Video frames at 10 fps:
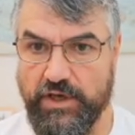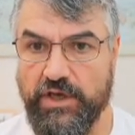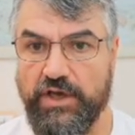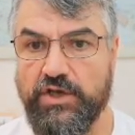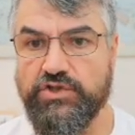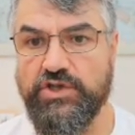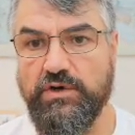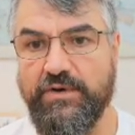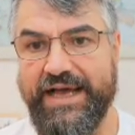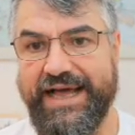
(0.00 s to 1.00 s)

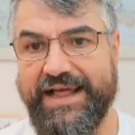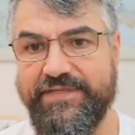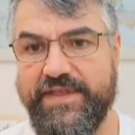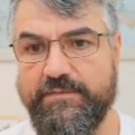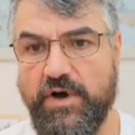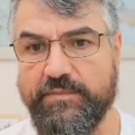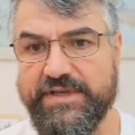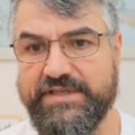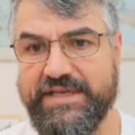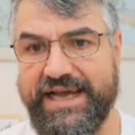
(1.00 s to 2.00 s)
So at the
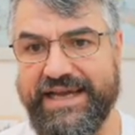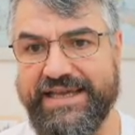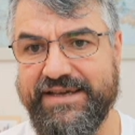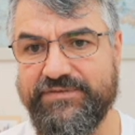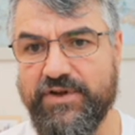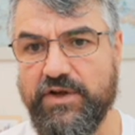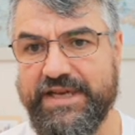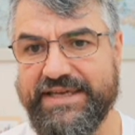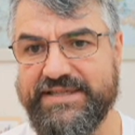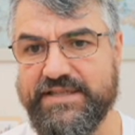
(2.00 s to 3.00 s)
moment, I have
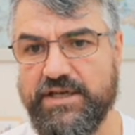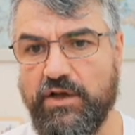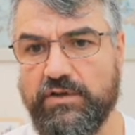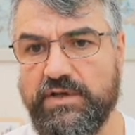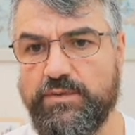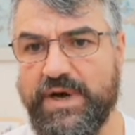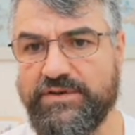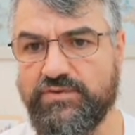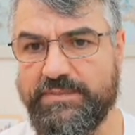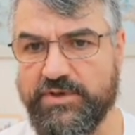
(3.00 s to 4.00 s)
connected only one
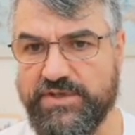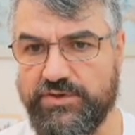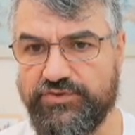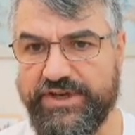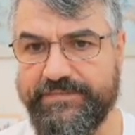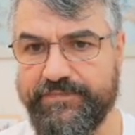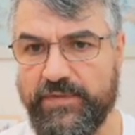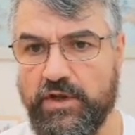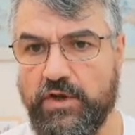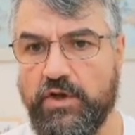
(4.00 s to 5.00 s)
repository,
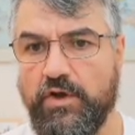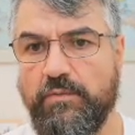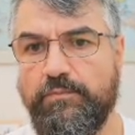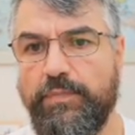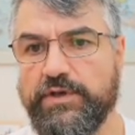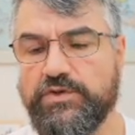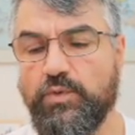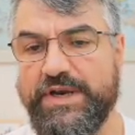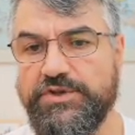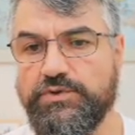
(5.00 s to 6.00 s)
but
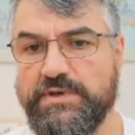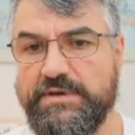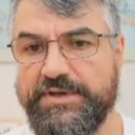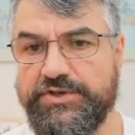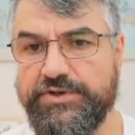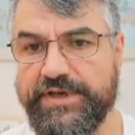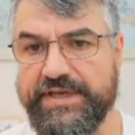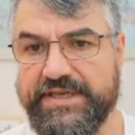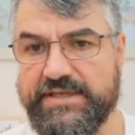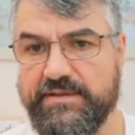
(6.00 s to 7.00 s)
when you will be doing
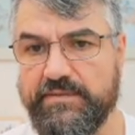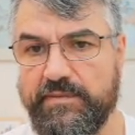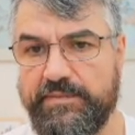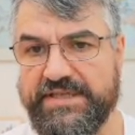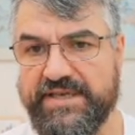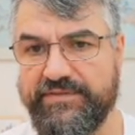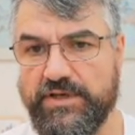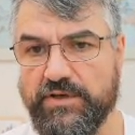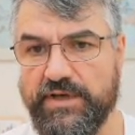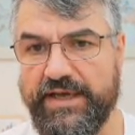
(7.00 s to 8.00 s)
this, please have a
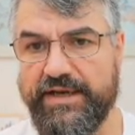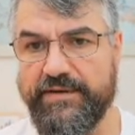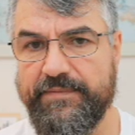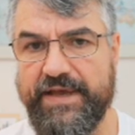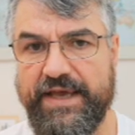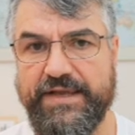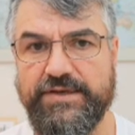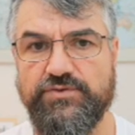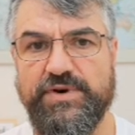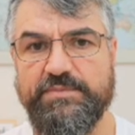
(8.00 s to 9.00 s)
look in
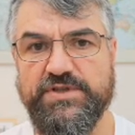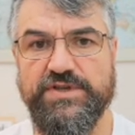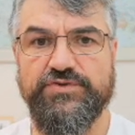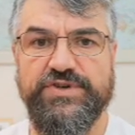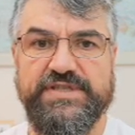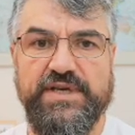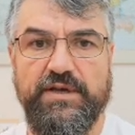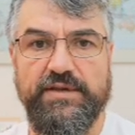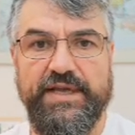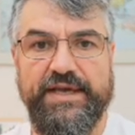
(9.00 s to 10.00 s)
Edit Repositories
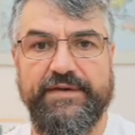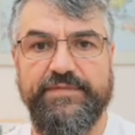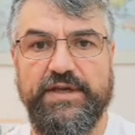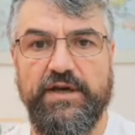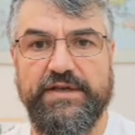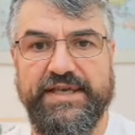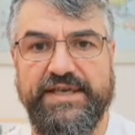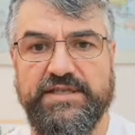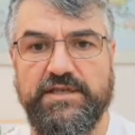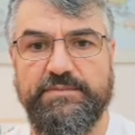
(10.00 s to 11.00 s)
on a
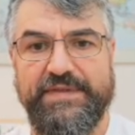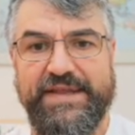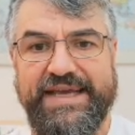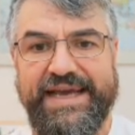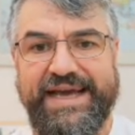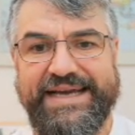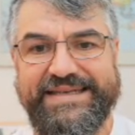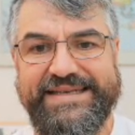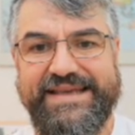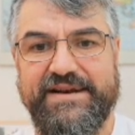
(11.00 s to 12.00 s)
GitHub, and
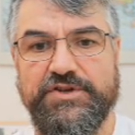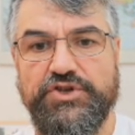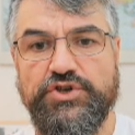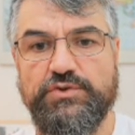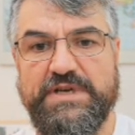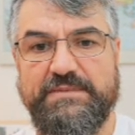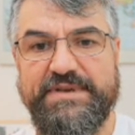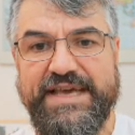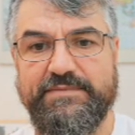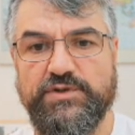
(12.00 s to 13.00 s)
here you will be
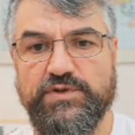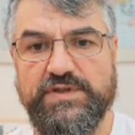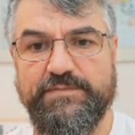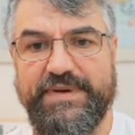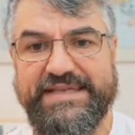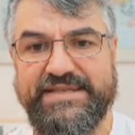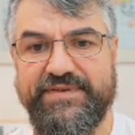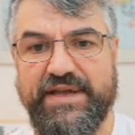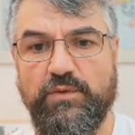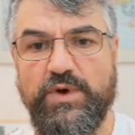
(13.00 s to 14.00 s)
able to
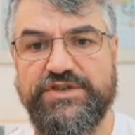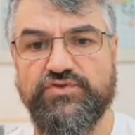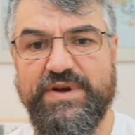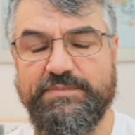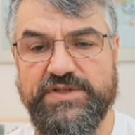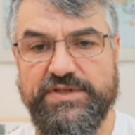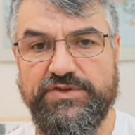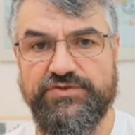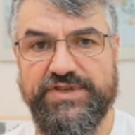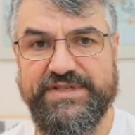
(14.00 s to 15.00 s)
specify which
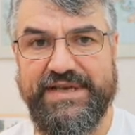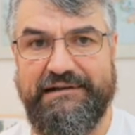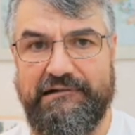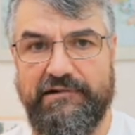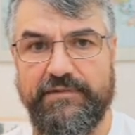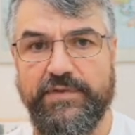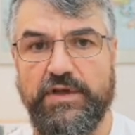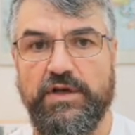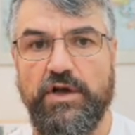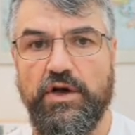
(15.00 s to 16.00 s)
repositories are
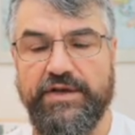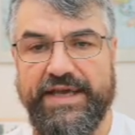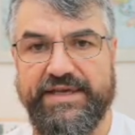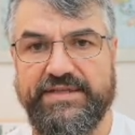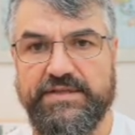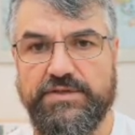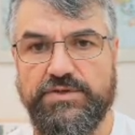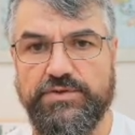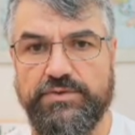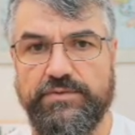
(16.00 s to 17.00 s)
connected
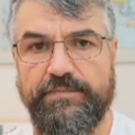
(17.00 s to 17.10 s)
to